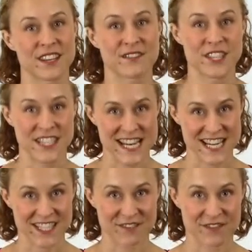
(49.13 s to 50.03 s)
of sustaining
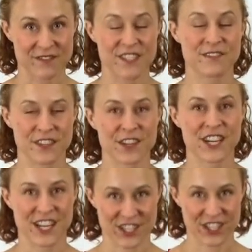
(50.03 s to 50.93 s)
a severe
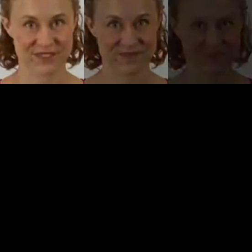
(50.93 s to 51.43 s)
concussion.